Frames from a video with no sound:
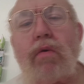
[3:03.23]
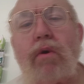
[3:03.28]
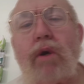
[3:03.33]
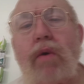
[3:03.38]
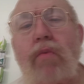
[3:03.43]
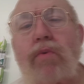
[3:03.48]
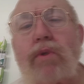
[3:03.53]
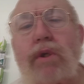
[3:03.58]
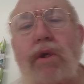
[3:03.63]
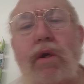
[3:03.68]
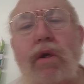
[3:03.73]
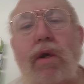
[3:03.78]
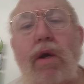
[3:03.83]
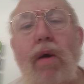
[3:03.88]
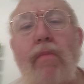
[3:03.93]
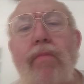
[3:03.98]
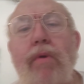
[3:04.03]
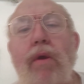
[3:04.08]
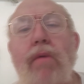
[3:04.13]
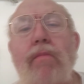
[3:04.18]
I was there a
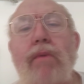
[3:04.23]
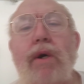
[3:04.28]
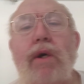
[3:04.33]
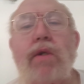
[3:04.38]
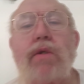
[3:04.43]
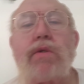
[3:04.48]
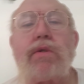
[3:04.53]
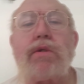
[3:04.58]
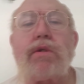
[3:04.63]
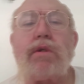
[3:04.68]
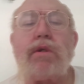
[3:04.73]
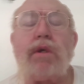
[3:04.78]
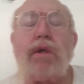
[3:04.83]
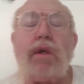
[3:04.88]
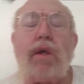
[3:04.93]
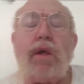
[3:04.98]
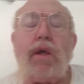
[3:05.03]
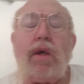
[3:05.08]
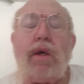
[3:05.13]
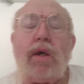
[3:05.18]
couple of months.
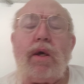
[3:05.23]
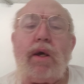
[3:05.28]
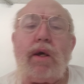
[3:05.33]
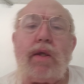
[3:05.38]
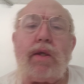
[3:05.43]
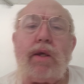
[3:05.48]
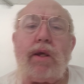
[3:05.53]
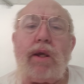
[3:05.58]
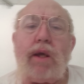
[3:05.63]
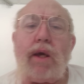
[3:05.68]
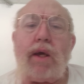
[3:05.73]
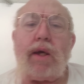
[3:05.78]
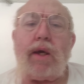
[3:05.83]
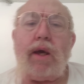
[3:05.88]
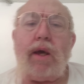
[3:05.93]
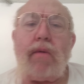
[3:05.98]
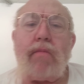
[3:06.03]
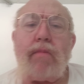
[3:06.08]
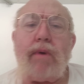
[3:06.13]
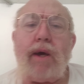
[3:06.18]
And then I
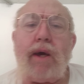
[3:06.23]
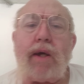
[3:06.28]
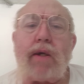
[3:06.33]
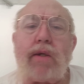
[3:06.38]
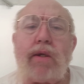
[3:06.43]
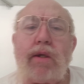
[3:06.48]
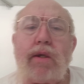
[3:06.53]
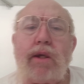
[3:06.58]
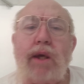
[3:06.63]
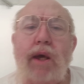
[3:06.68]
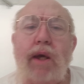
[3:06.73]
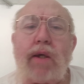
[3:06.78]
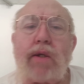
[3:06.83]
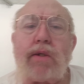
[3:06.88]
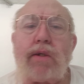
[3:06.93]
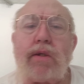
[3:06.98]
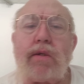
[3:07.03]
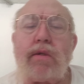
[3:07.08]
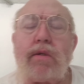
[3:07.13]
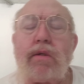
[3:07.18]
came back to
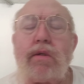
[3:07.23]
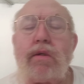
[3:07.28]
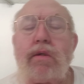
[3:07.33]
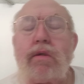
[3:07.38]
Texas